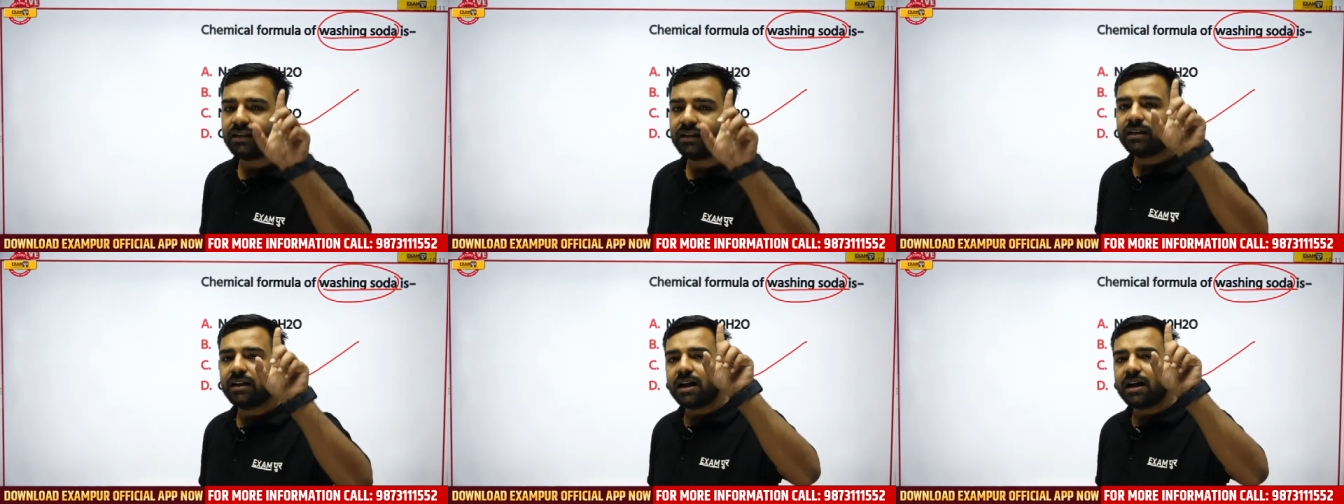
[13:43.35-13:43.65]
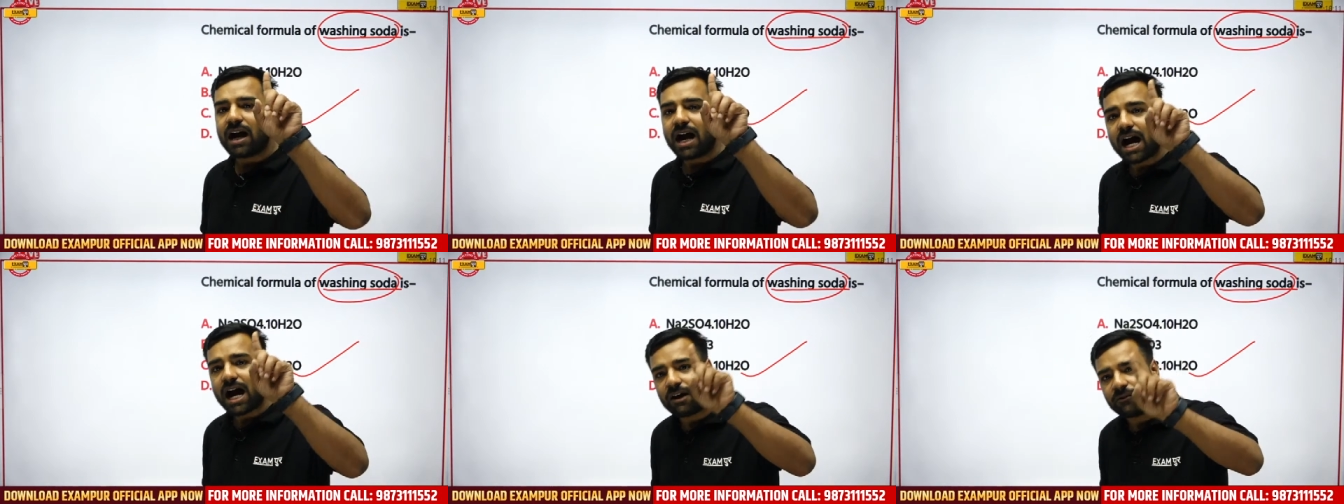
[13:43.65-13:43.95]
What
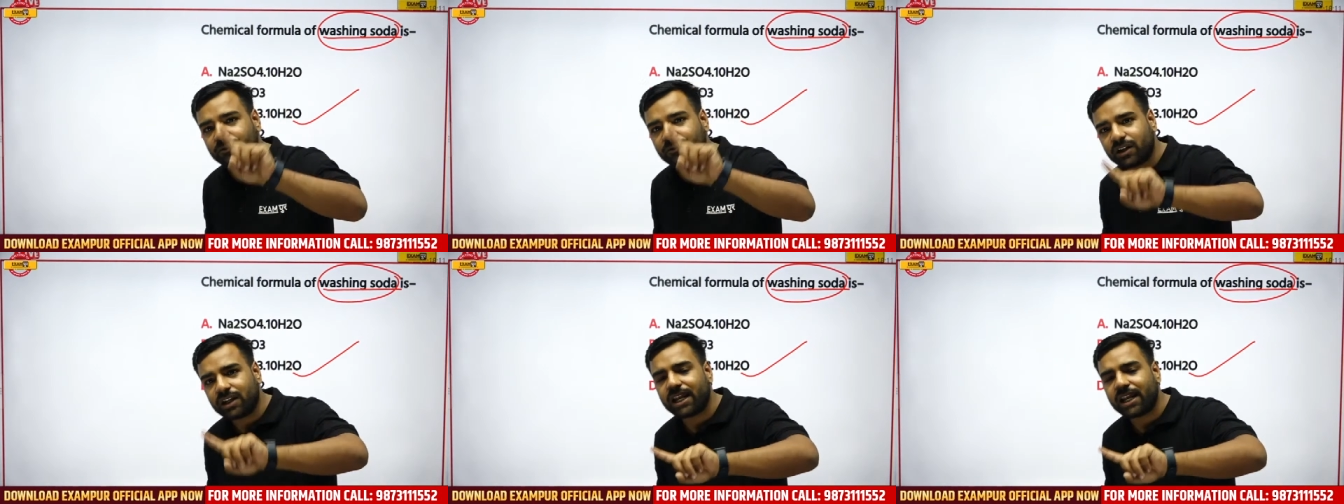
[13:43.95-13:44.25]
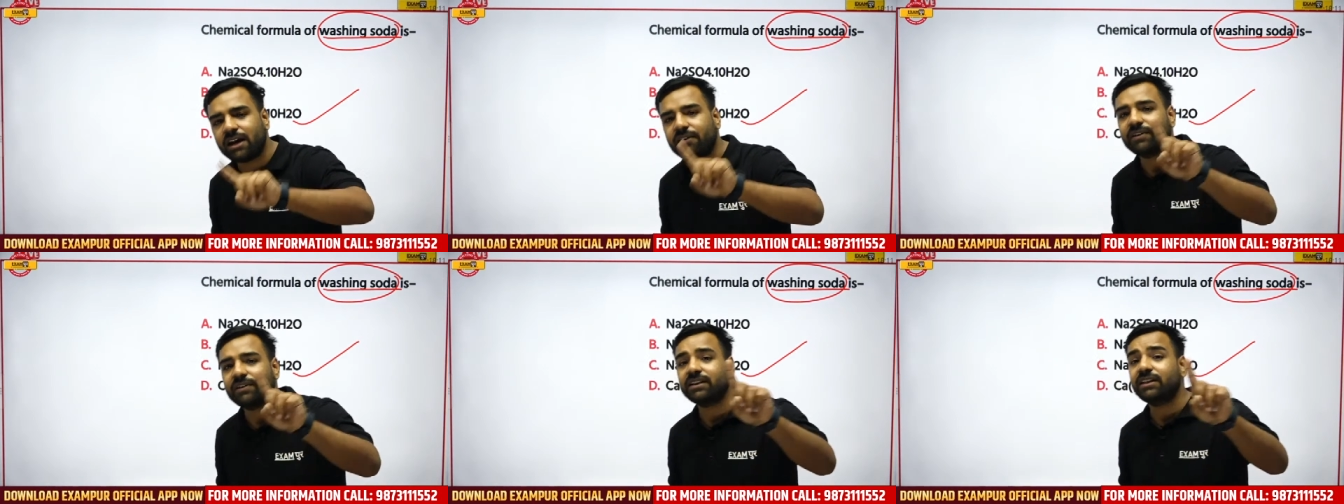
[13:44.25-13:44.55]
I'm saying?
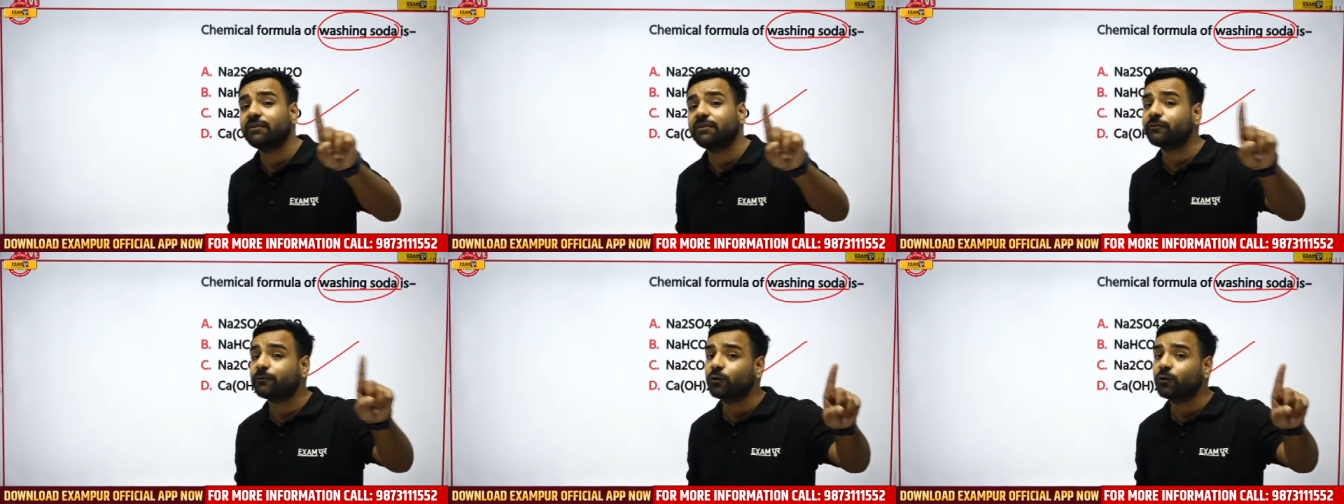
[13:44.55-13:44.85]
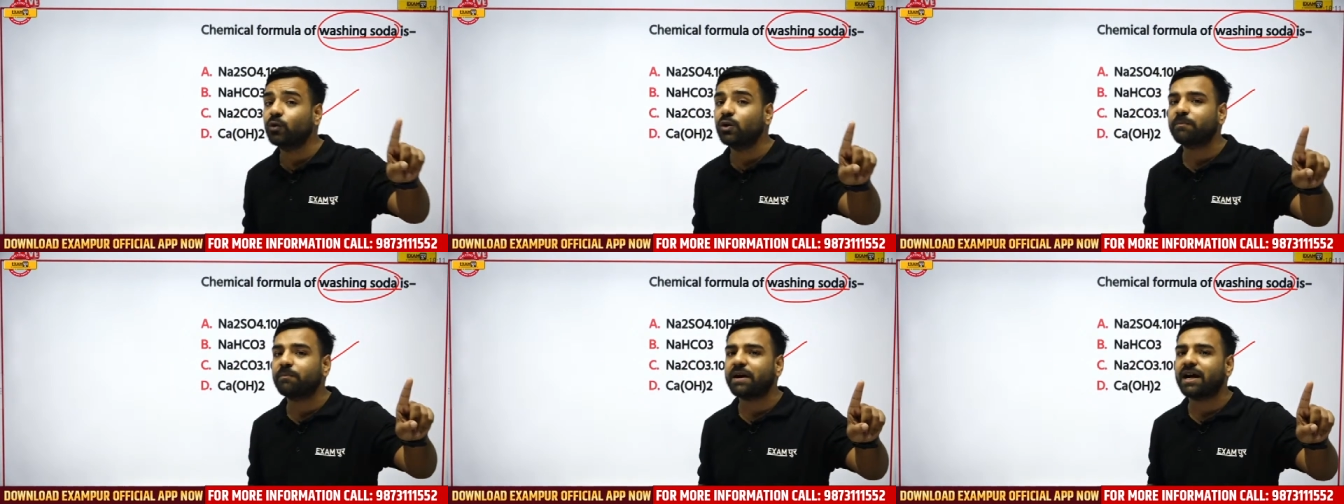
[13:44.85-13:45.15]
After
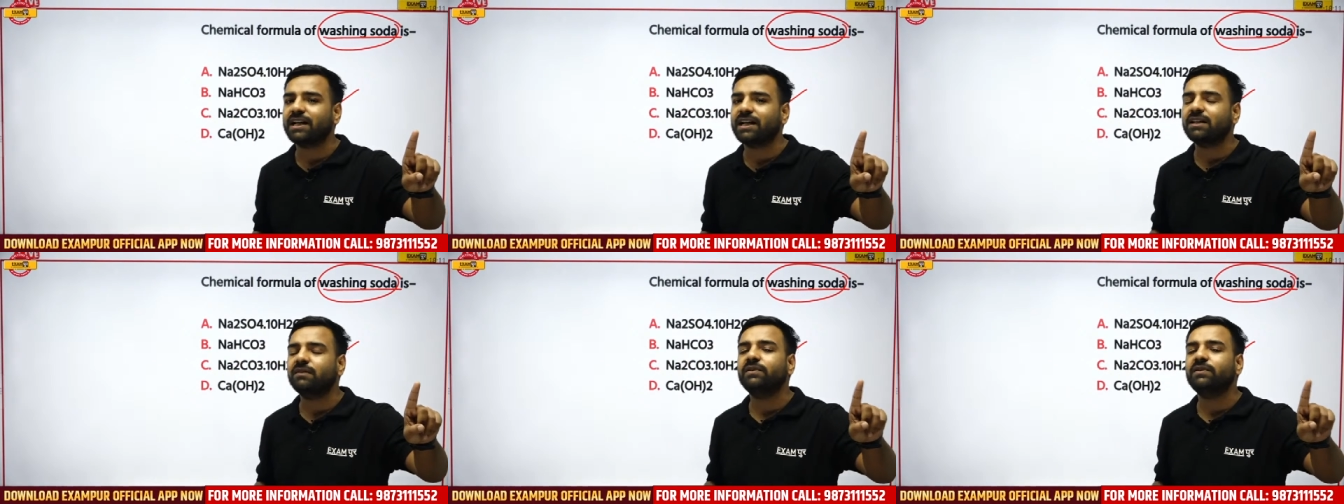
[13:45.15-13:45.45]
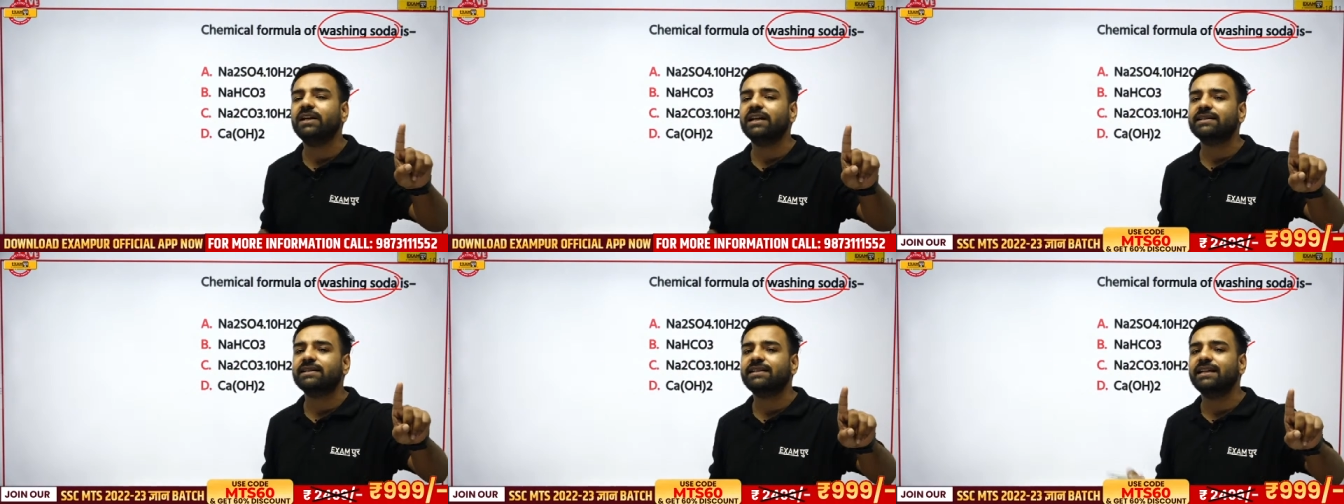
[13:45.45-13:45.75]
having the
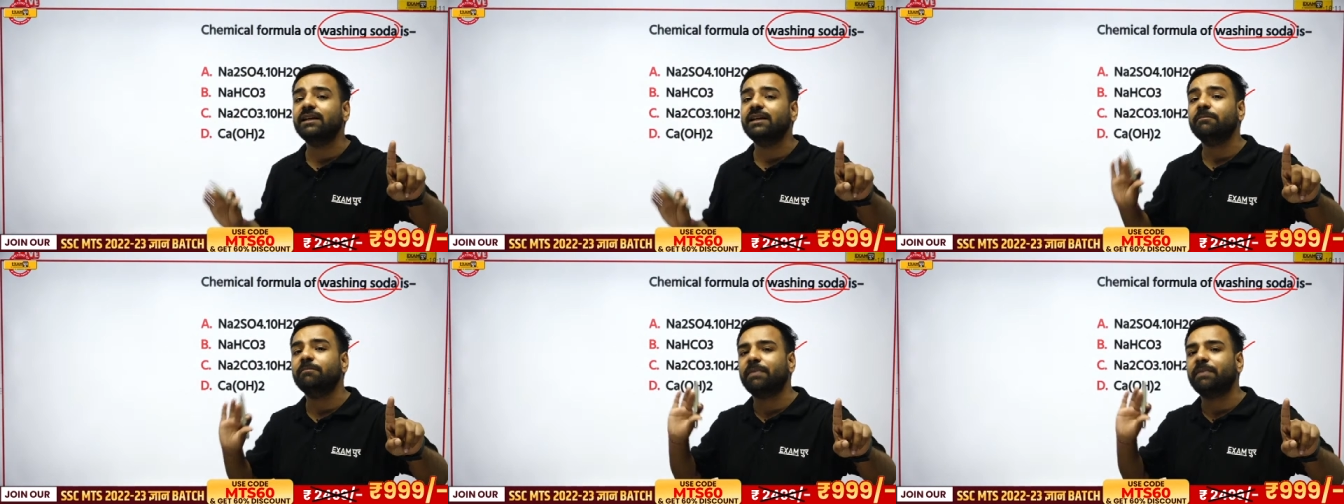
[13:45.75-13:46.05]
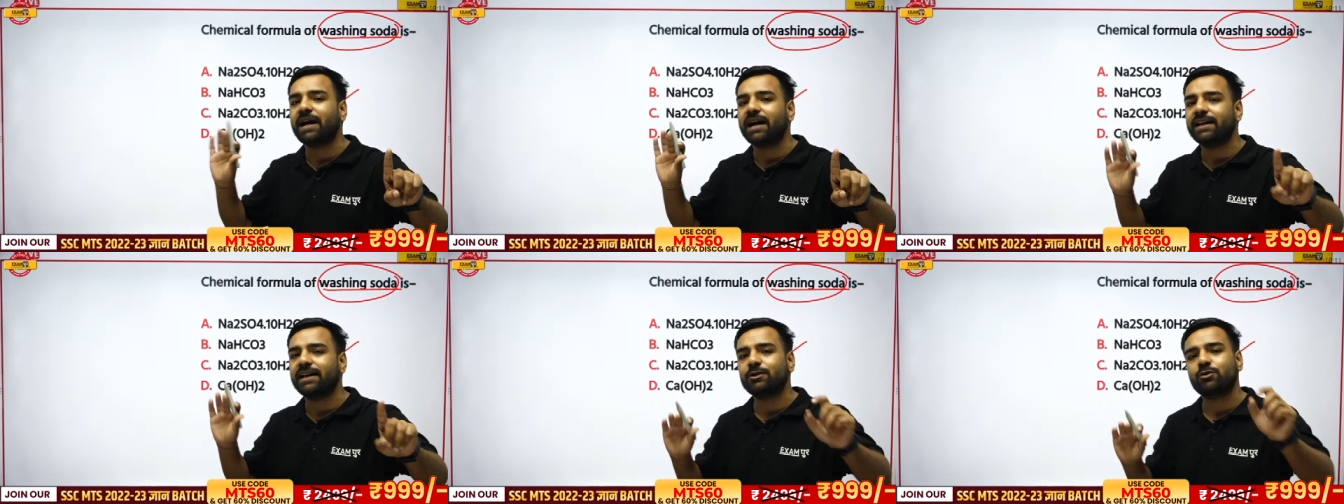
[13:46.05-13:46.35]
food party,
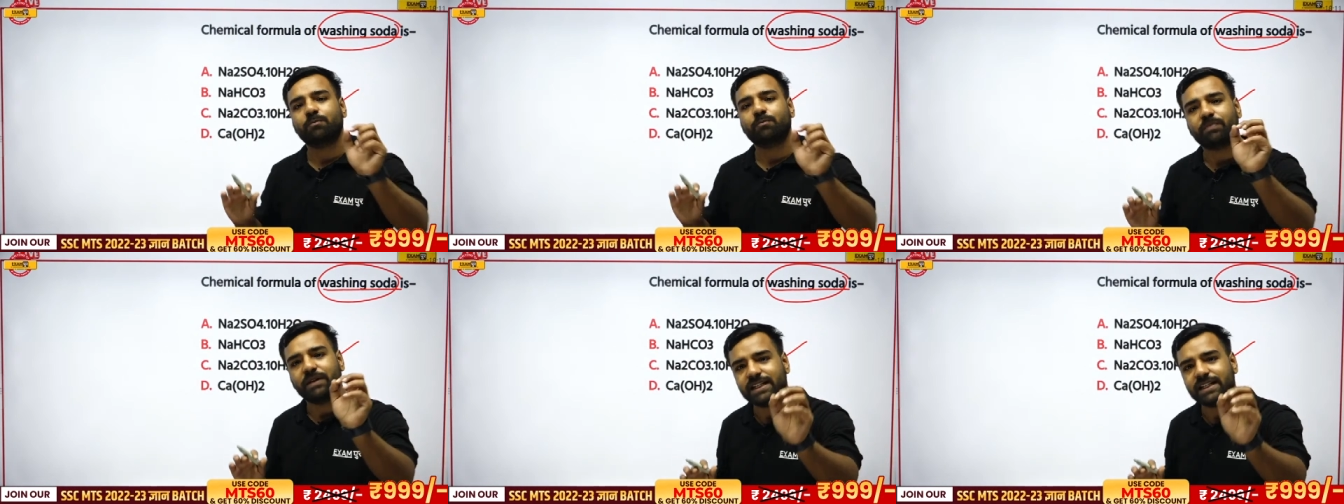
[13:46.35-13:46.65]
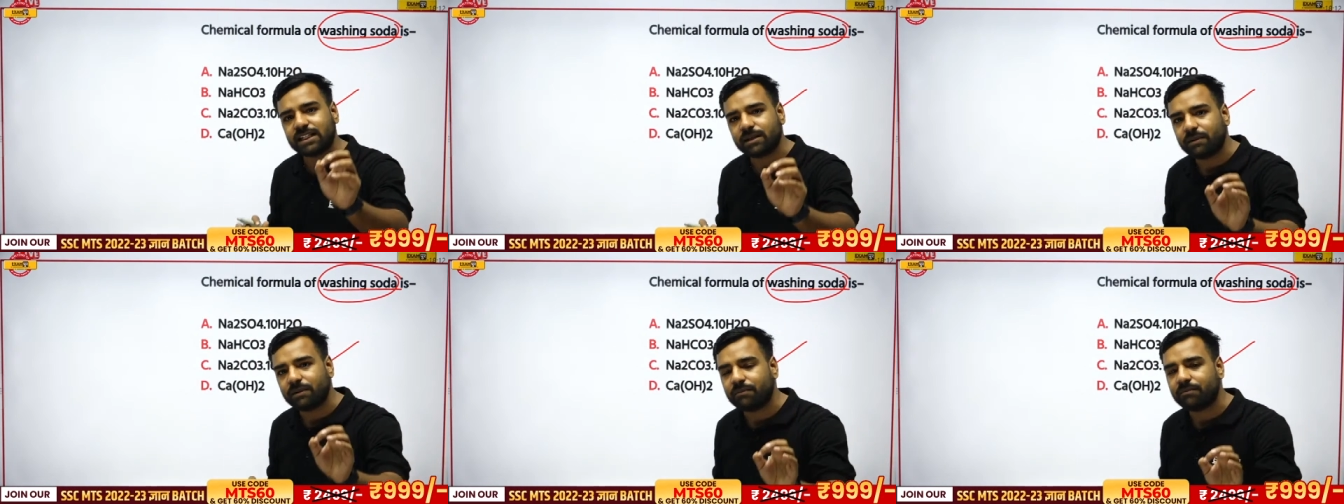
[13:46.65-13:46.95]
we are saying
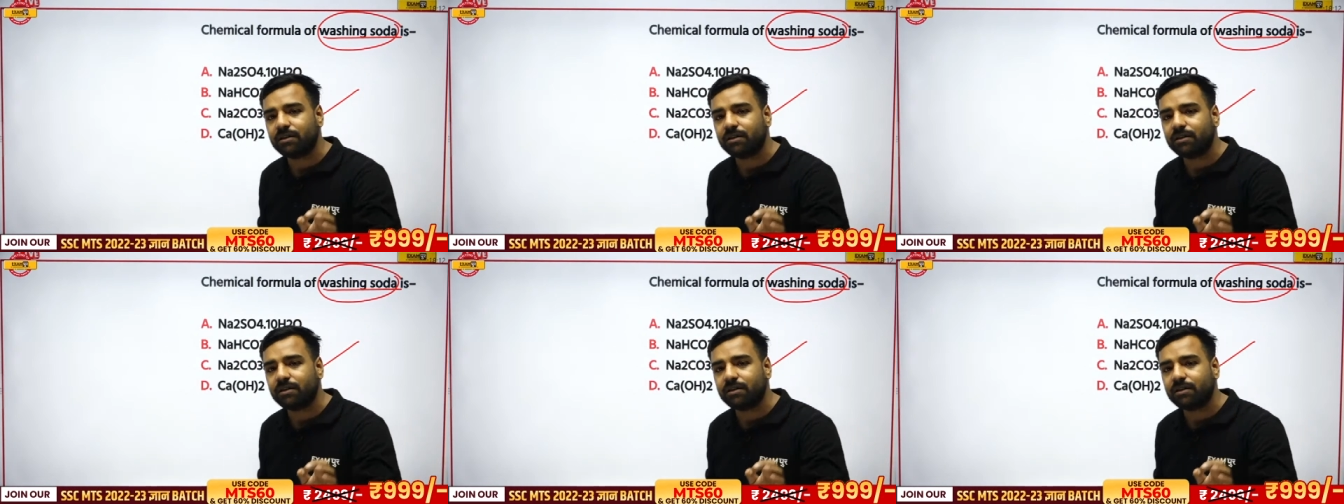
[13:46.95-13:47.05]
bye.